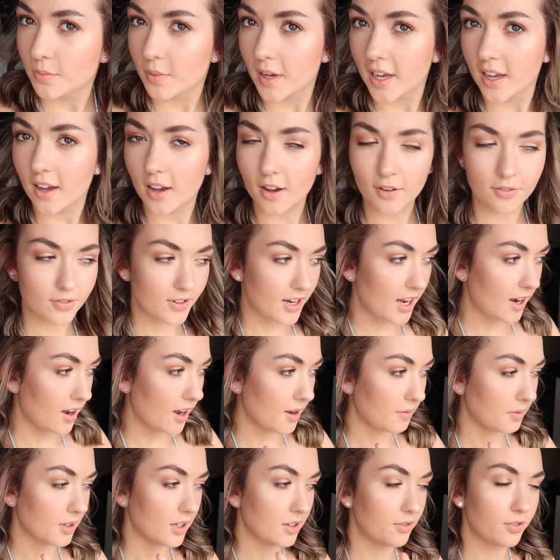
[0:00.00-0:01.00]
we're off now.
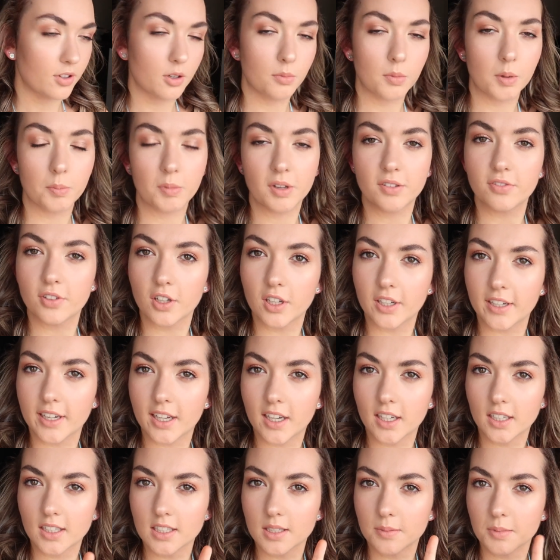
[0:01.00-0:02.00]
I'm going to film on my phone
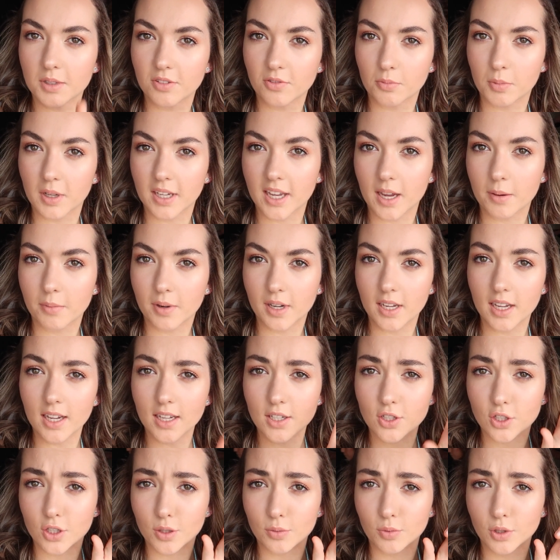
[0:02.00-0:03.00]
now because I'm leaving my camera here.
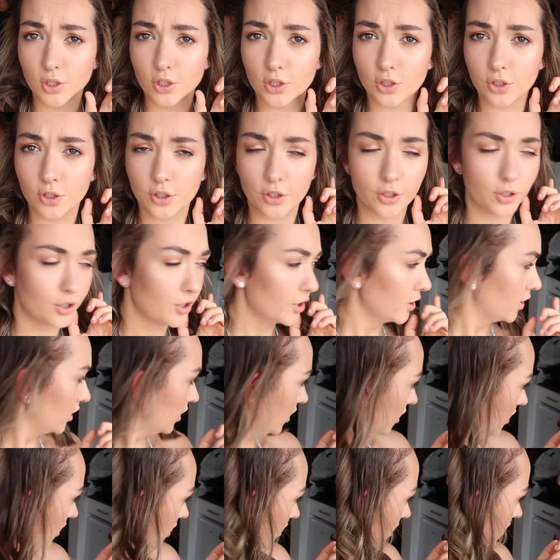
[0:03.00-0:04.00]
I don't want to
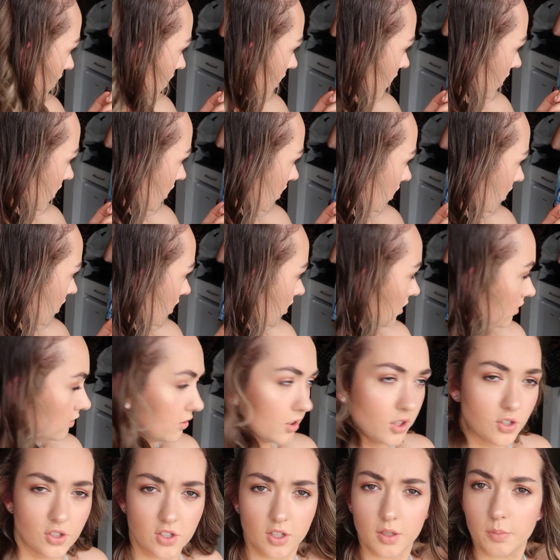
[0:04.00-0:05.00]

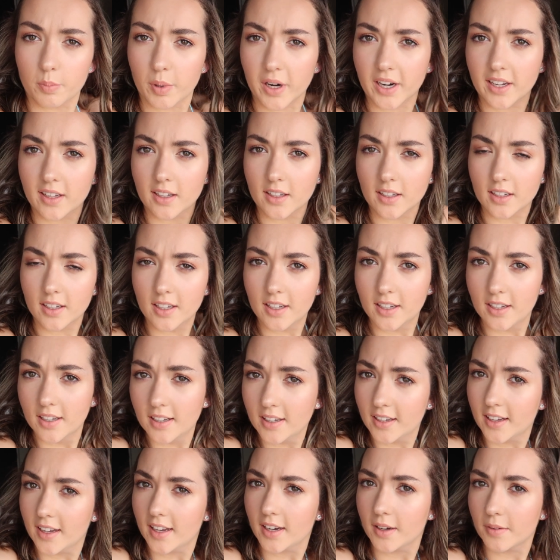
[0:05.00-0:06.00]
lose it, break it.
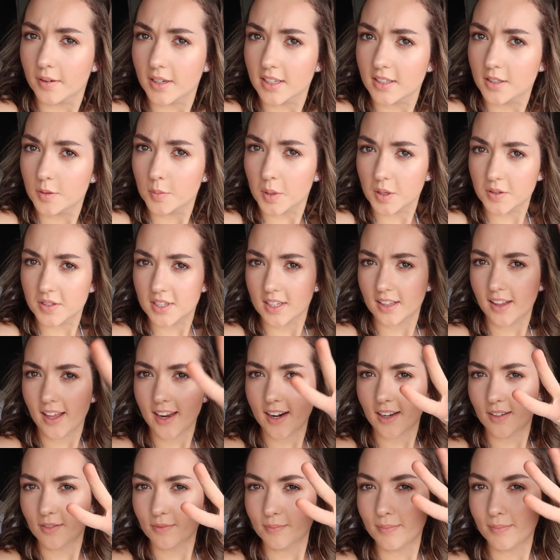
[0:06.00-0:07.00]
Anyways, but I'll see you later.